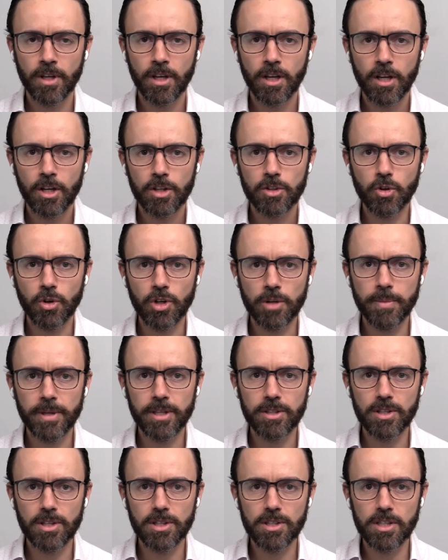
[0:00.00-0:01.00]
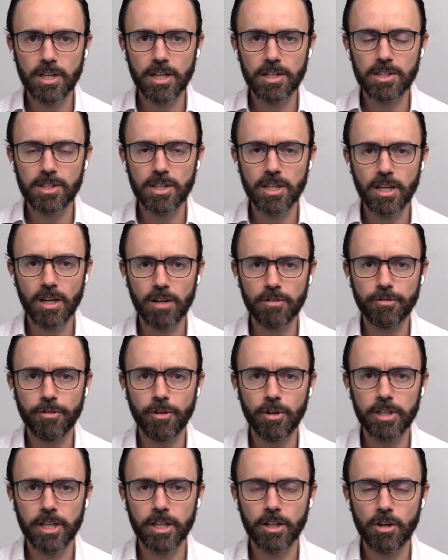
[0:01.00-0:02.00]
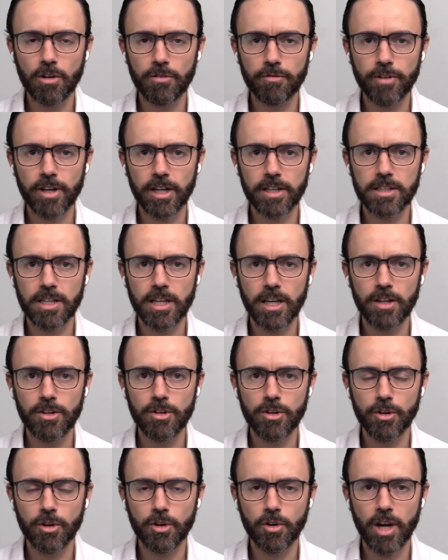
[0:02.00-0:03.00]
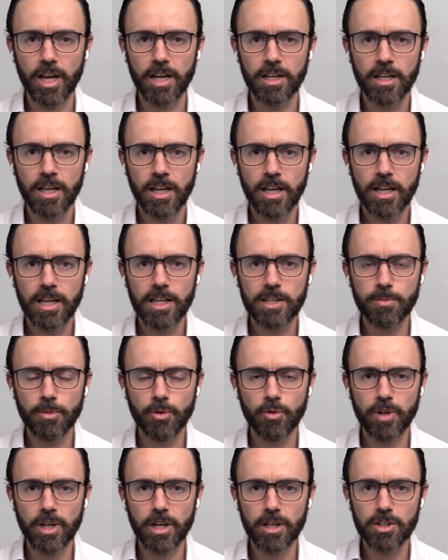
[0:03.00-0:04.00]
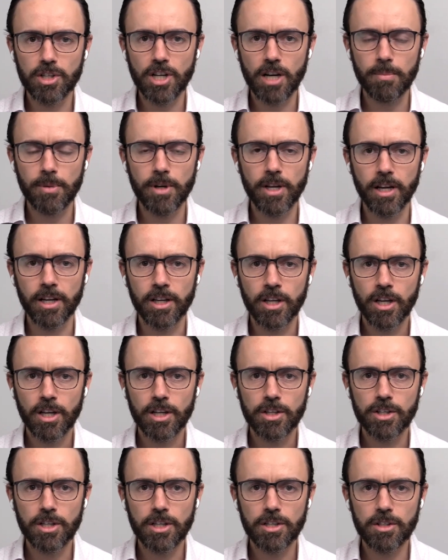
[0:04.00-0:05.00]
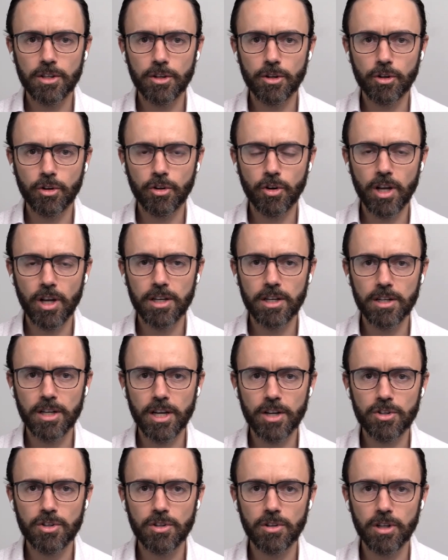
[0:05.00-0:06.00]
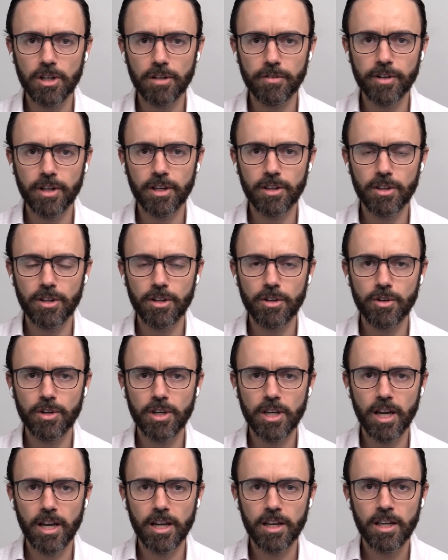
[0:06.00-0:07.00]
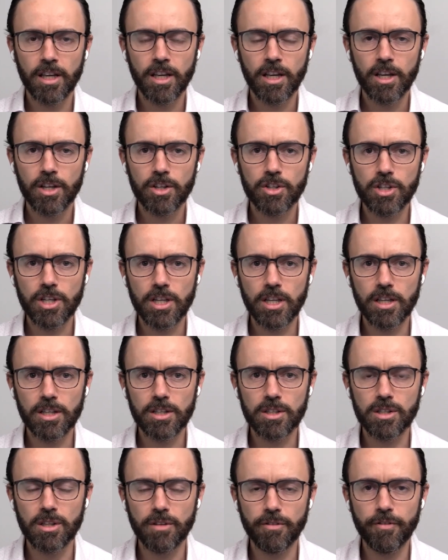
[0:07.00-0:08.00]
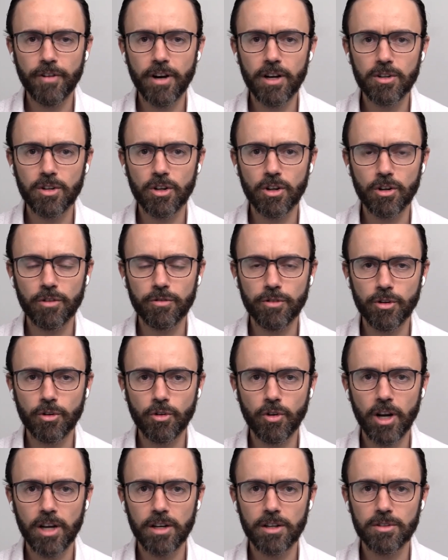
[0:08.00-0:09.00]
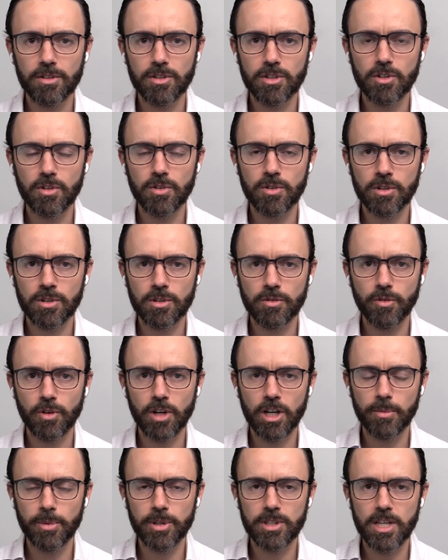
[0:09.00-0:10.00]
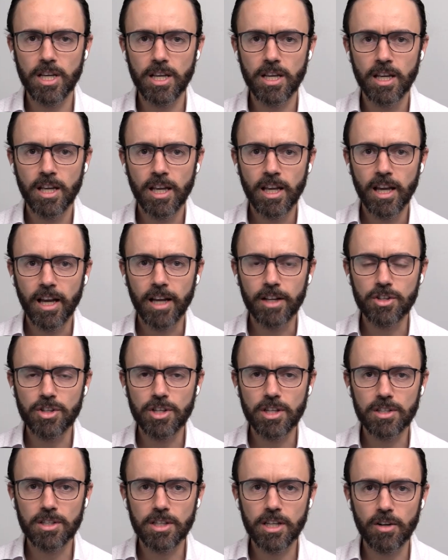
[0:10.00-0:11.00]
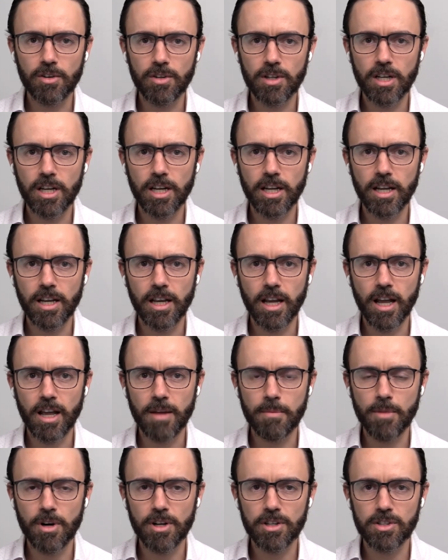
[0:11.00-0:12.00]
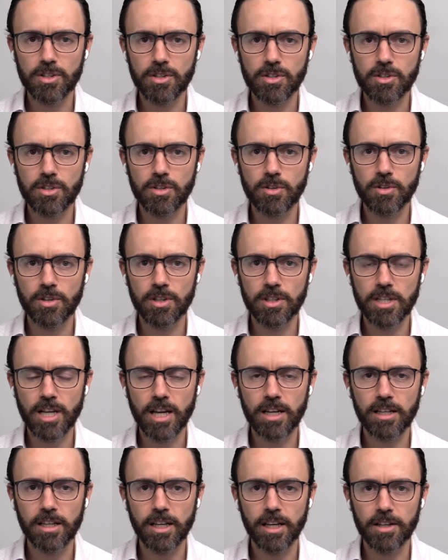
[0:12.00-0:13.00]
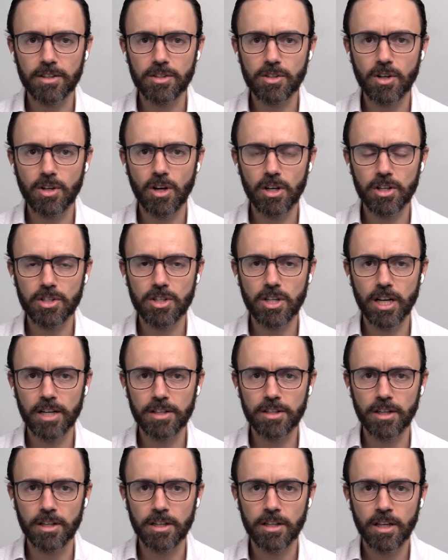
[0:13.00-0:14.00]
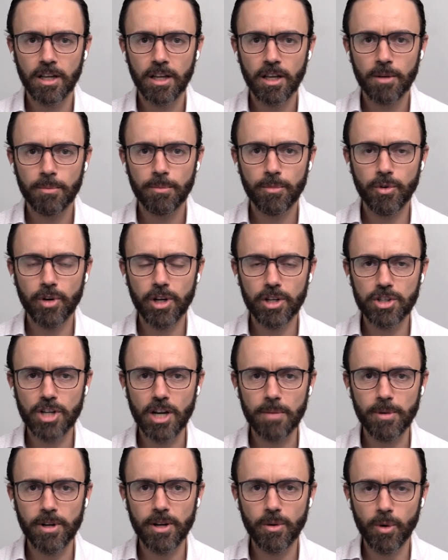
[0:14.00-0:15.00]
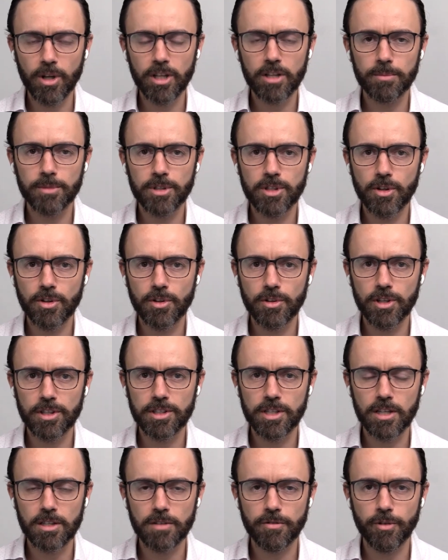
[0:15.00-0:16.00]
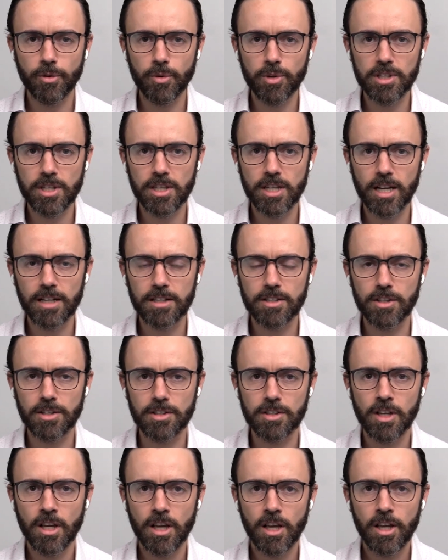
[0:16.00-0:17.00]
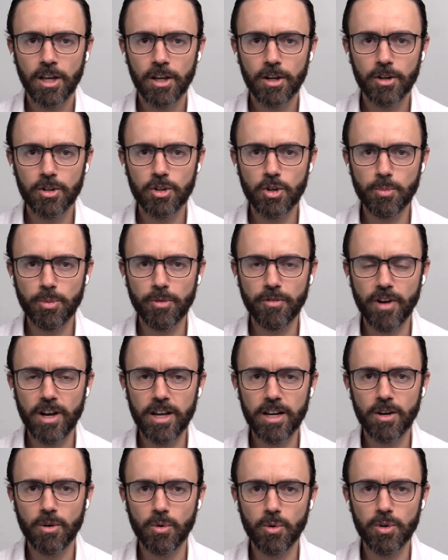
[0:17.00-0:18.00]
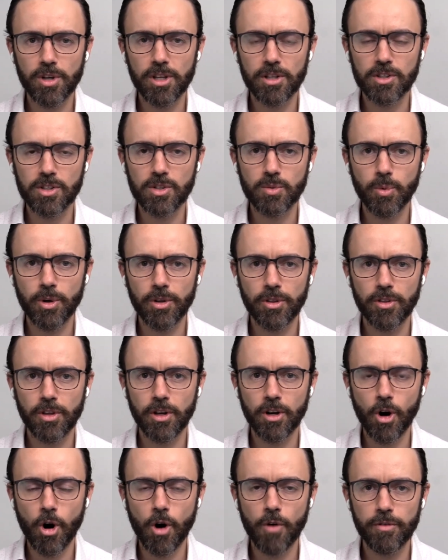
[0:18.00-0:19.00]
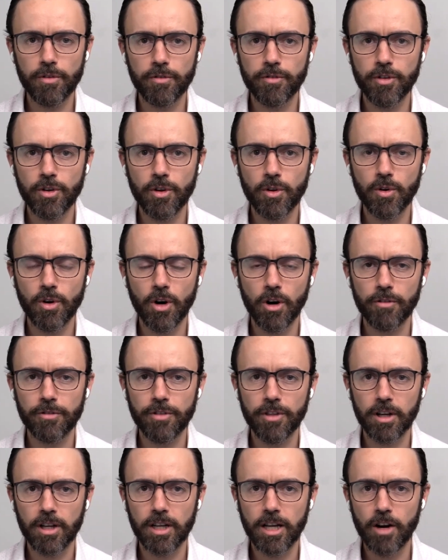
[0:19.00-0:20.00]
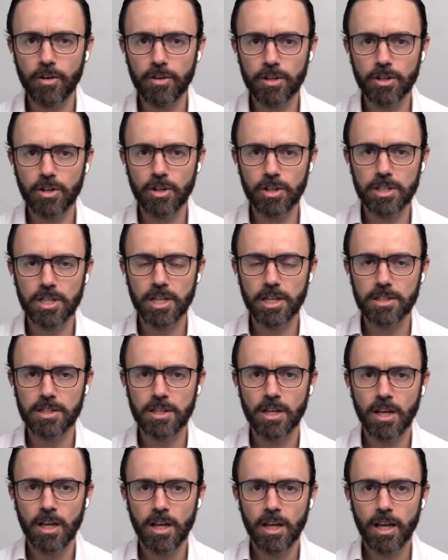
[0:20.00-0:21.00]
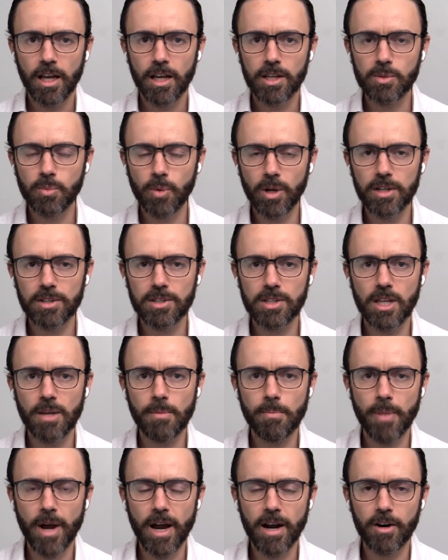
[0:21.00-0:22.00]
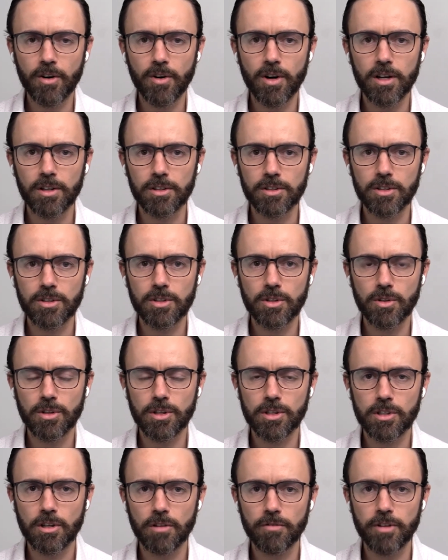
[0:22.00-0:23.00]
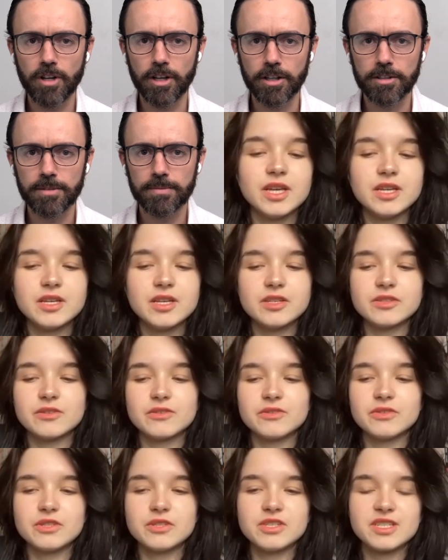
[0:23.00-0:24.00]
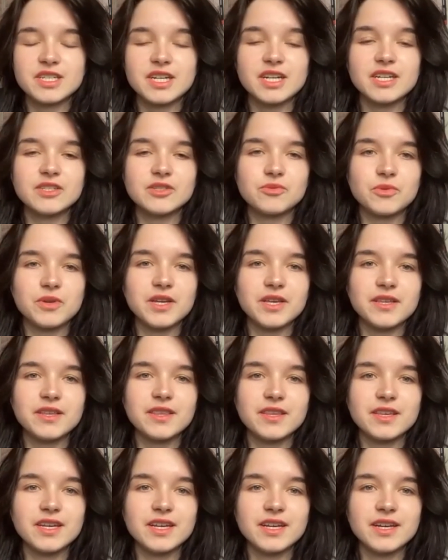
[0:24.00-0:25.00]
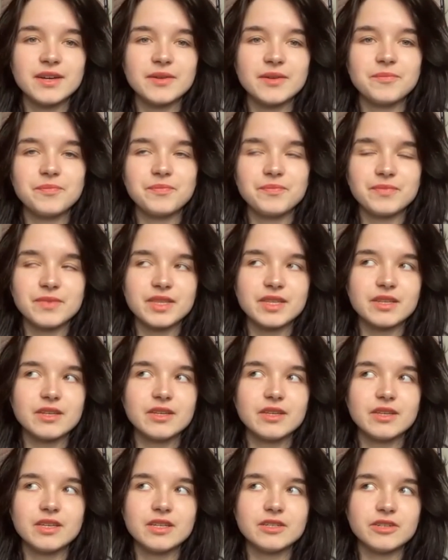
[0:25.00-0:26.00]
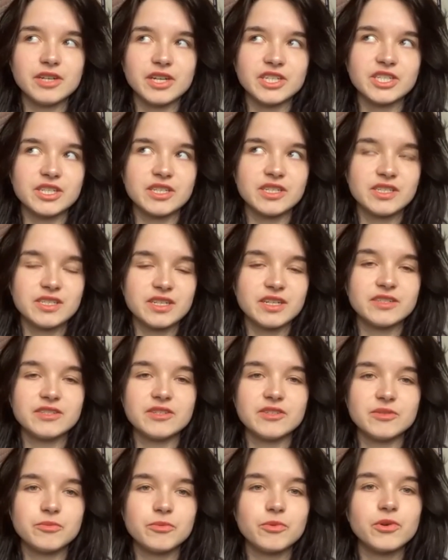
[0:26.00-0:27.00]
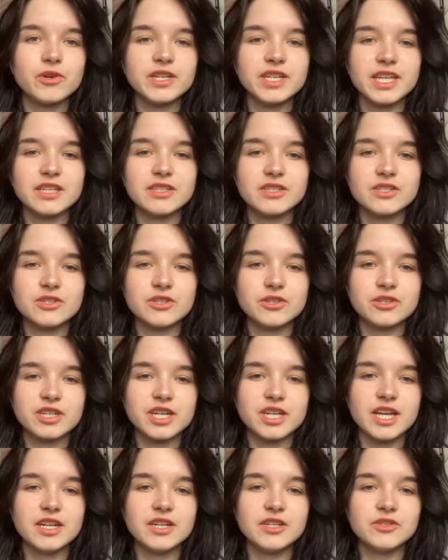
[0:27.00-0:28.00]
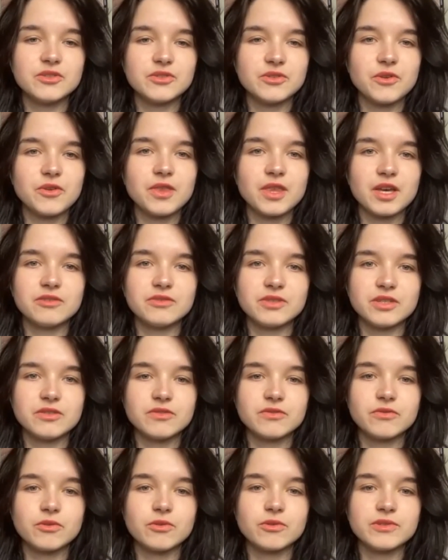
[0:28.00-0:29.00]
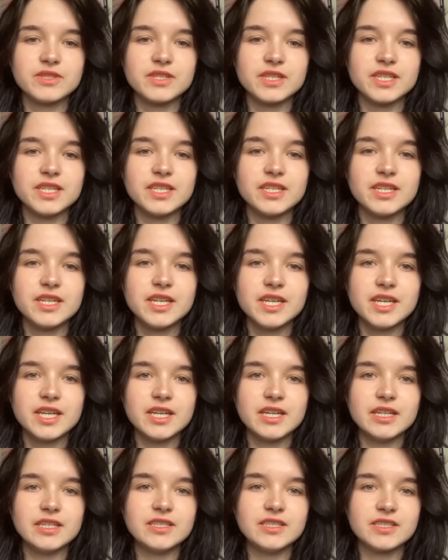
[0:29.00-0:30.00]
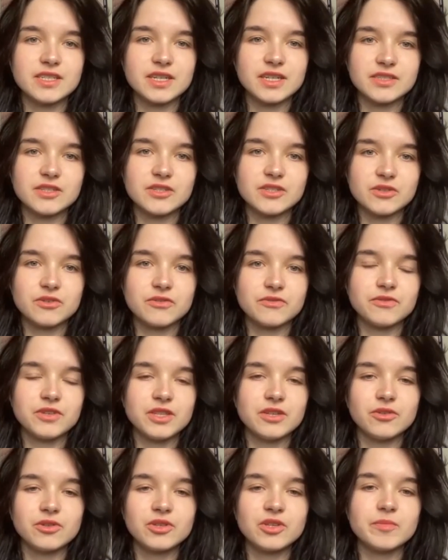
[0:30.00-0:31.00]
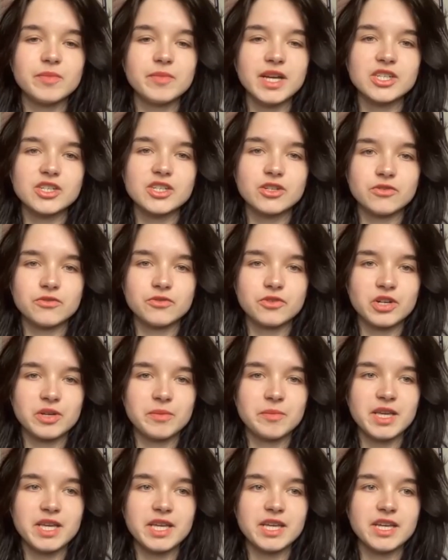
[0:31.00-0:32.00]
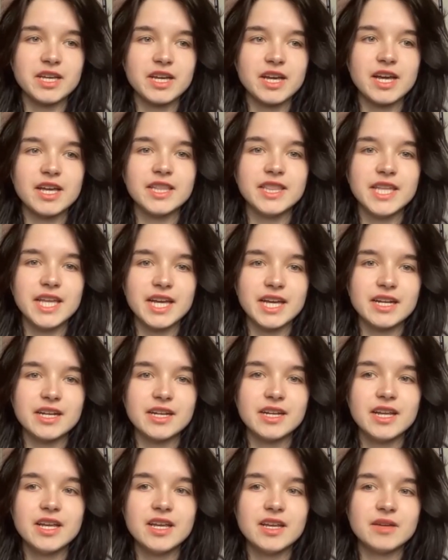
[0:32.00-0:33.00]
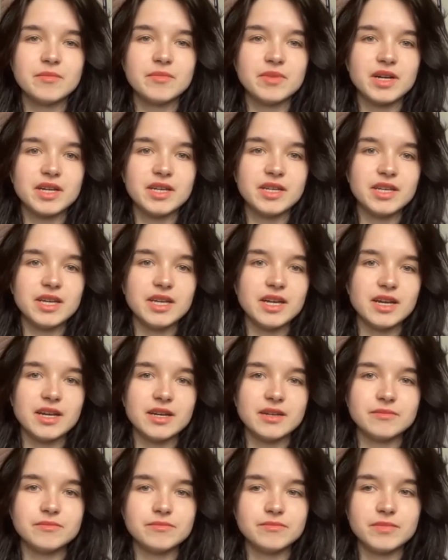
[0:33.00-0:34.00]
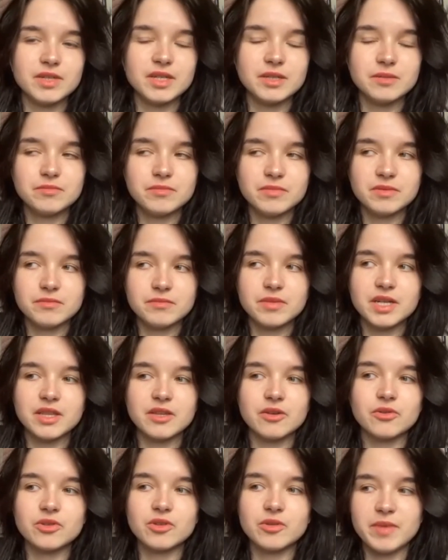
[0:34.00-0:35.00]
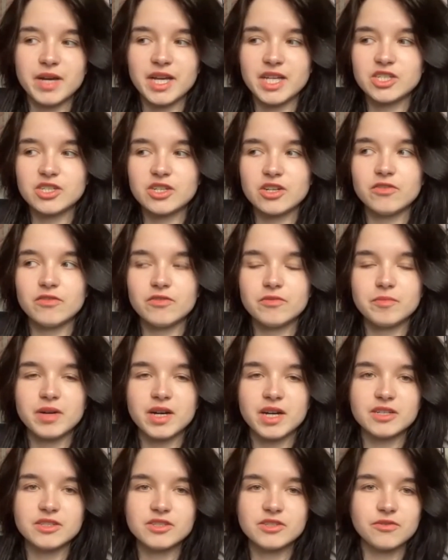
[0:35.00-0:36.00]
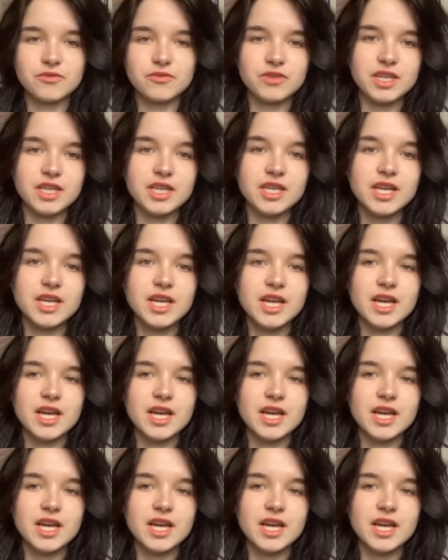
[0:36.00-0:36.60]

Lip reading: Joining me to discuss the unfolding conflict in Ukraine is Maria Chaplia. She's a Ukrainian national living in the UK. She is the founder of Ukrainian Students for Liberty, and she is currently a master's student at King's College London. Maria Chaplia, welcome to the Center for Risk Analysis. Could you provide our audience with an overview of the current context as well as the background to this conflict? So to start with, Russia started a war against Ukraine in 2014. It started off with the occupation of Crimea, and then by the occupation of parts of the